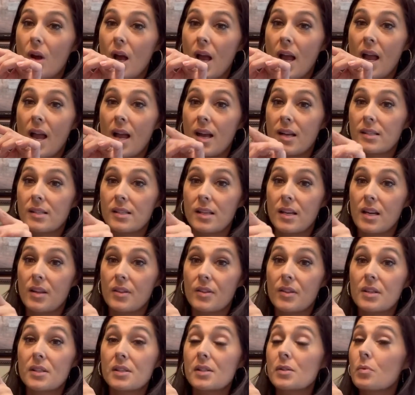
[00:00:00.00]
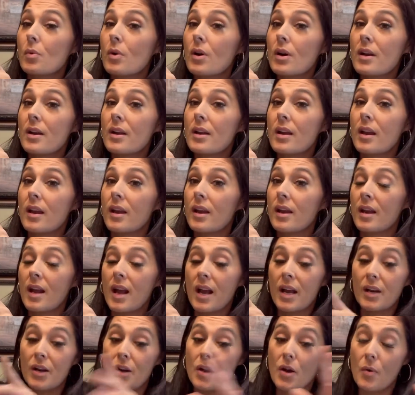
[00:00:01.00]
I had to get this one, and
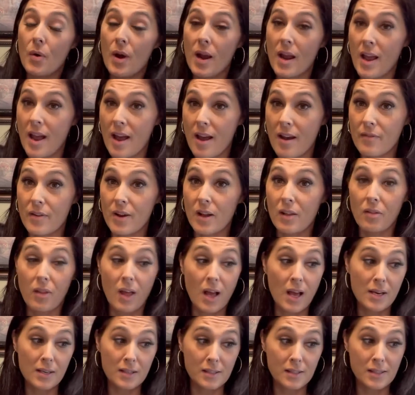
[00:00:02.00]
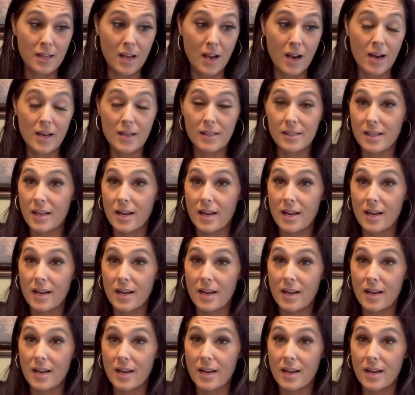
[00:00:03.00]
I know I have a lot of signs,